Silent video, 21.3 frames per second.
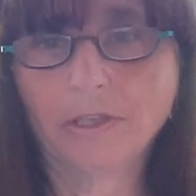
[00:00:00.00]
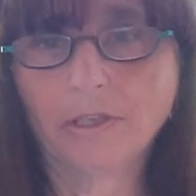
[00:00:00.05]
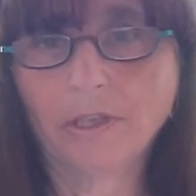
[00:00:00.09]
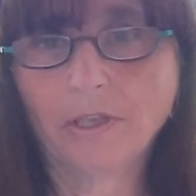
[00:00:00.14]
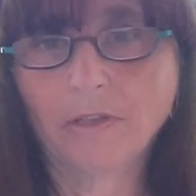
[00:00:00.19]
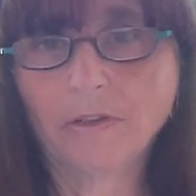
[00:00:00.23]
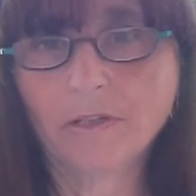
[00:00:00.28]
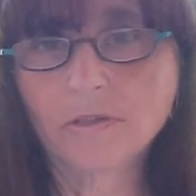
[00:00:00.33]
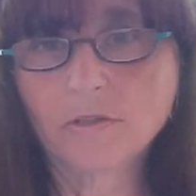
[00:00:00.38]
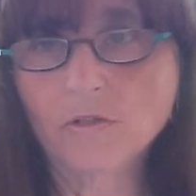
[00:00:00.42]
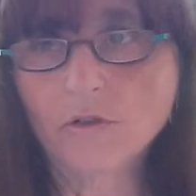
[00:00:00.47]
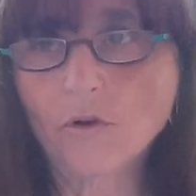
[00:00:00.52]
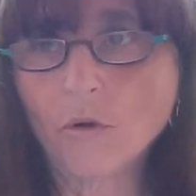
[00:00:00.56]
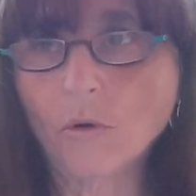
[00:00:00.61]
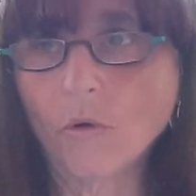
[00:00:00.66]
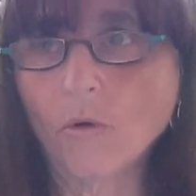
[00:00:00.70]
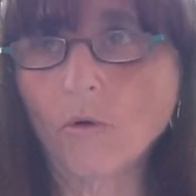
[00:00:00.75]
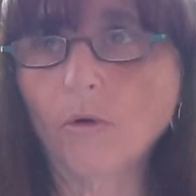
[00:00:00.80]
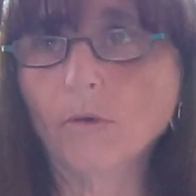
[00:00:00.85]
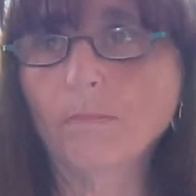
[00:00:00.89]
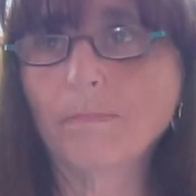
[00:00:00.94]
in this
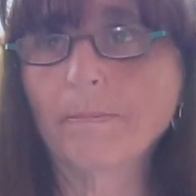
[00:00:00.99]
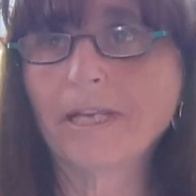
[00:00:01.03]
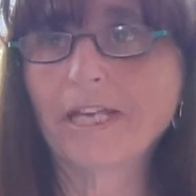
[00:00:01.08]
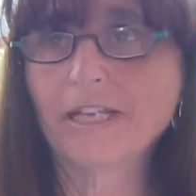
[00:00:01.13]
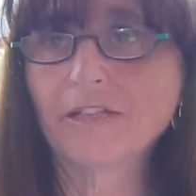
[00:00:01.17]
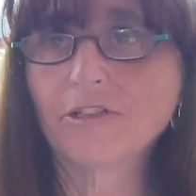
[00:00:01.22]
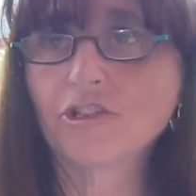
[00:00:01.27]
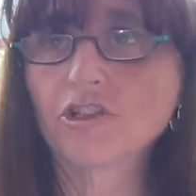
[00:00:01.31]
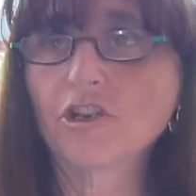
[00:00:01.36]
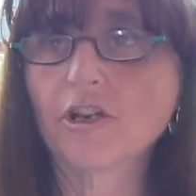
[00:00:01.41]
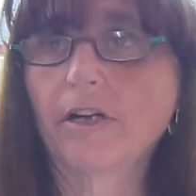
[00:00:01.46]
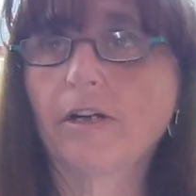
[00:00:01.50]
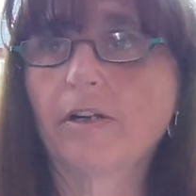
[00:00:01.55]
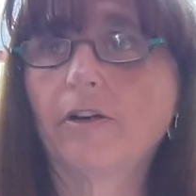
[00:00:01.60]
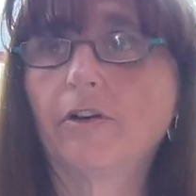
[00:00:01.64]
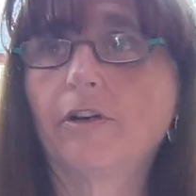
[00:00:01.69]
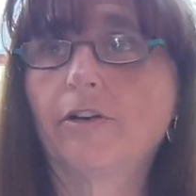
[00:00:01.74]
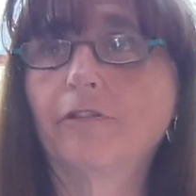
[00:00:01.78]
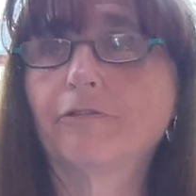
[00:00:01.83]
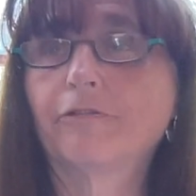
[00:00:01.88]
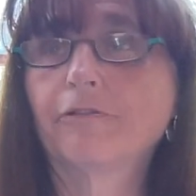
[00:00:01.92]
whole picture
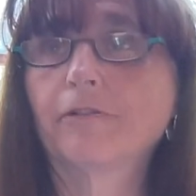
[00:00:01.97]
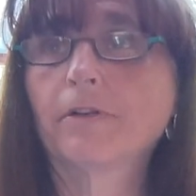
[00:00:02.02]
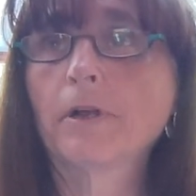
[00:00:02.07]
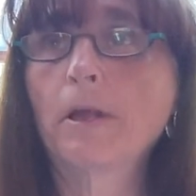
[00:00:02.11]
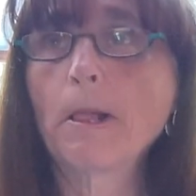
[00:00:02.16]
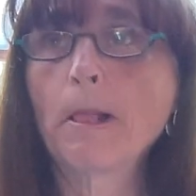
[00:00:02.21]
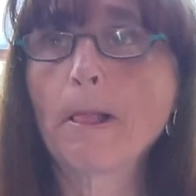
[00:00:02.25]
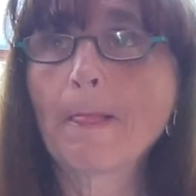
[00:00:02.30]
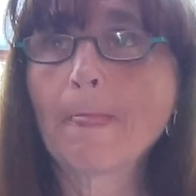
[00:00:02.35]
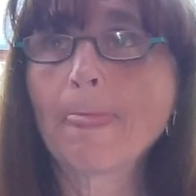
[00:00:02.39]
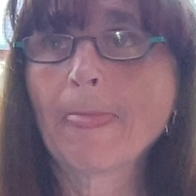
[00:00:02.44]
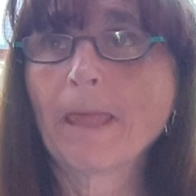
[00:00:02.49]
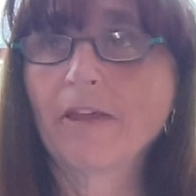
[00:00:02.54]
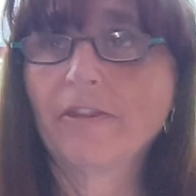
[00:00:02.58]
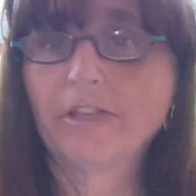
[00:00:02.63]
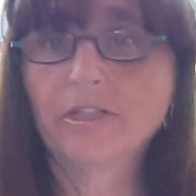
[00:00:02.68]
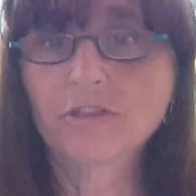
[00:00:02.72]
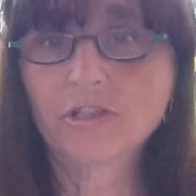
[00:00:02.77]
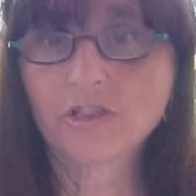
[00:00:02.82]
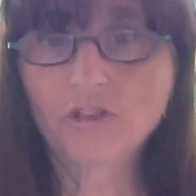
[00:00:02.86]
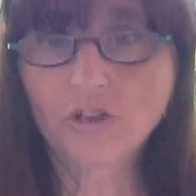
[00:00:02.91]
of
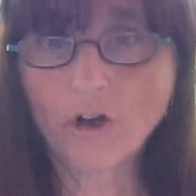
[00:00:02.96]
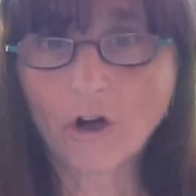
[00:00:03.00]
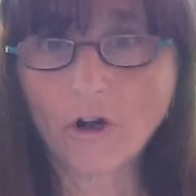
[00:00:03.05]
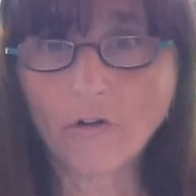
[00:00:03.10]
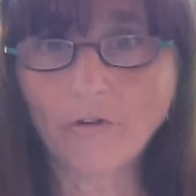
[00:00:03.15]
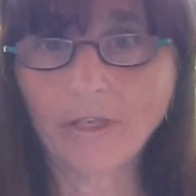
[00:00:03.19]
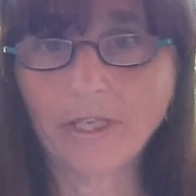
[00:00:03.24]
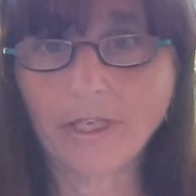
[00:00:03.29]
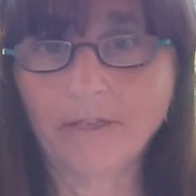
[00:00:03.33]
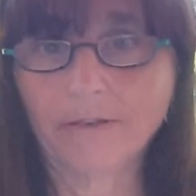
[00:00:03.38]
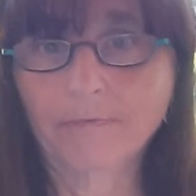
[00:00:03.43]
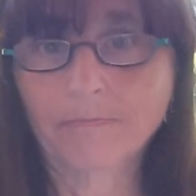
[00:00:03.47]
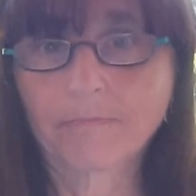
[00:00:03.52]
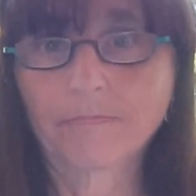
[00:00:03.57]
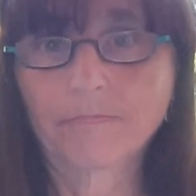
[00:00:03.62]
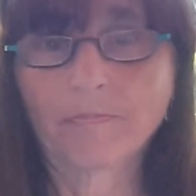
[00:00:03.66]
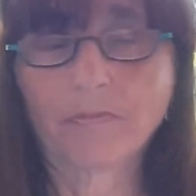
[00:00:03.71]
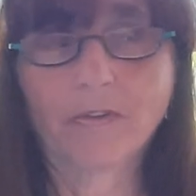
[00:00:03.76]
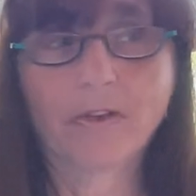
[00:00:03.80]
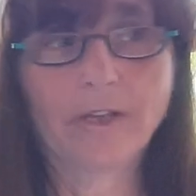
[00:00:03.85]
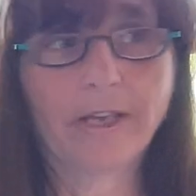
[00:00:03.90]
this story
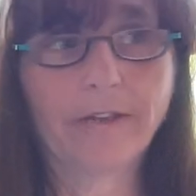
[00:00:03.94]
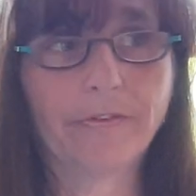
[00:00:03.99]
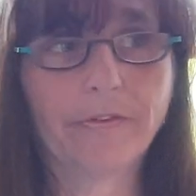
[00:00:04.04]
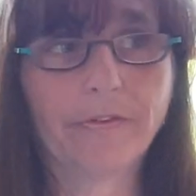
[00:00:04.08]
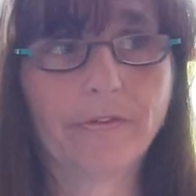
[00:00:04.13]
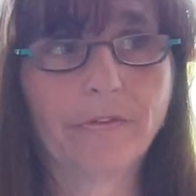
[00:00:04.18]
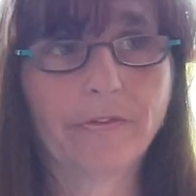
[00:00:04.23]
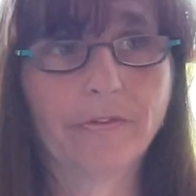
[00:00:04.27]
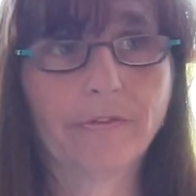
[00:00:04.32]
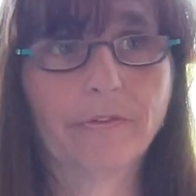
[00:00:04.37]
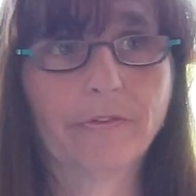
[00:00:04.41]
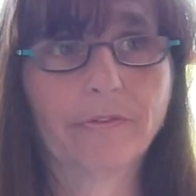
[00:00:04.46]
that